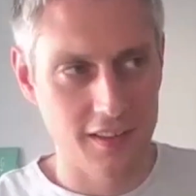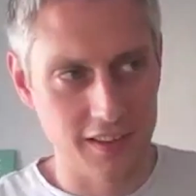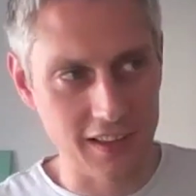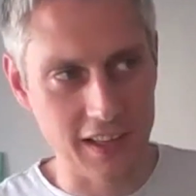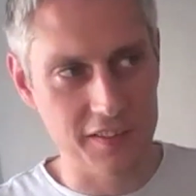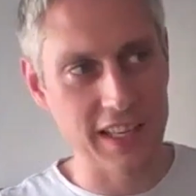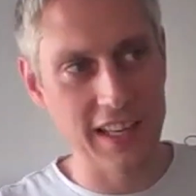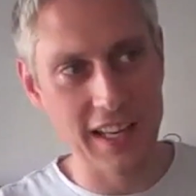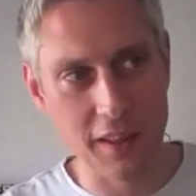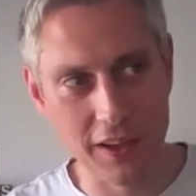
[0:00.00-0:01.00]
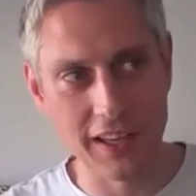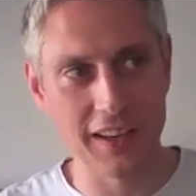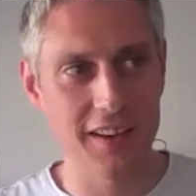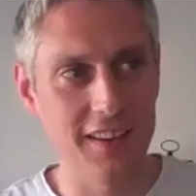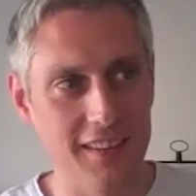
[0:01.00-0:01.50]
it's scary to
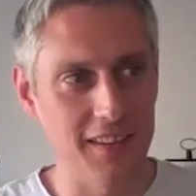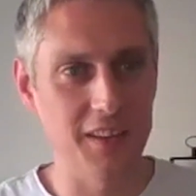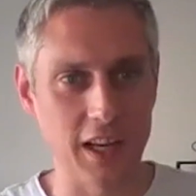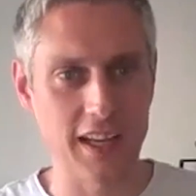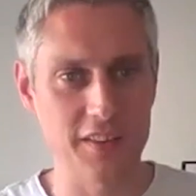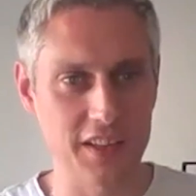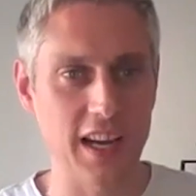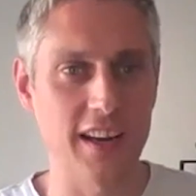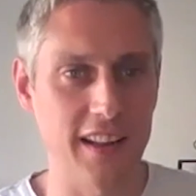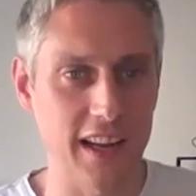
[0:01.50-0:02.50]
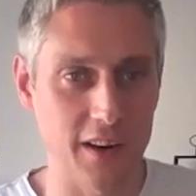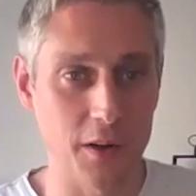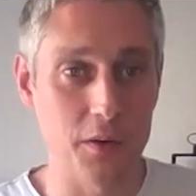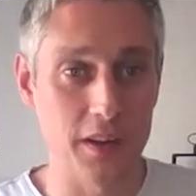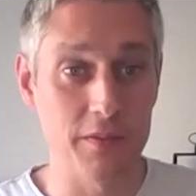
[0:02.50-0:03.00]
think, I guess, carrying that
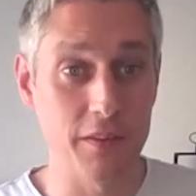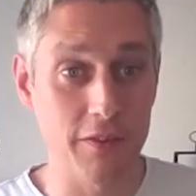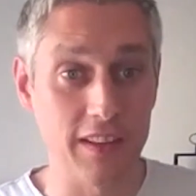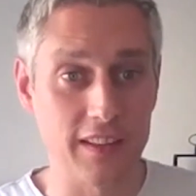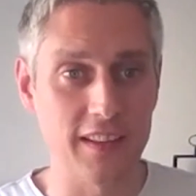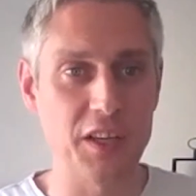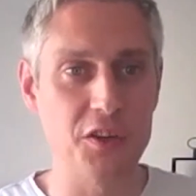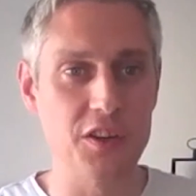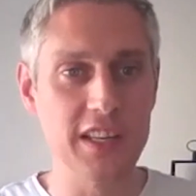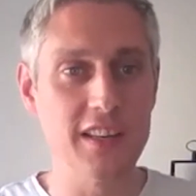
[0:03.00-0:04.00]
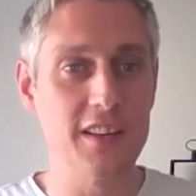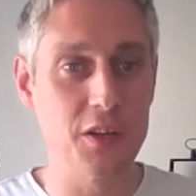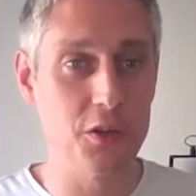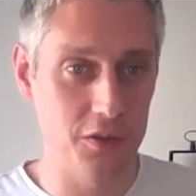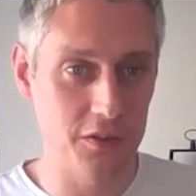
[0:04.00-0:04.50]
around and even feeling like you needed to
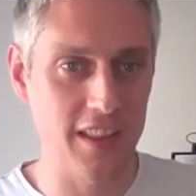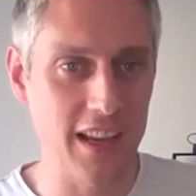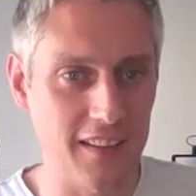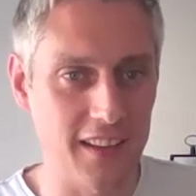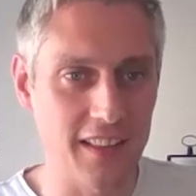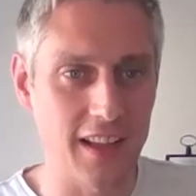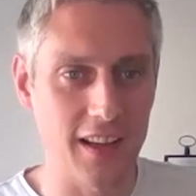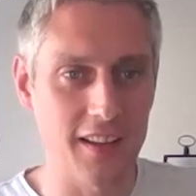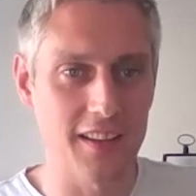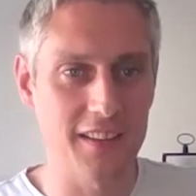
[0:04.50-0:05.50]
use that, like that,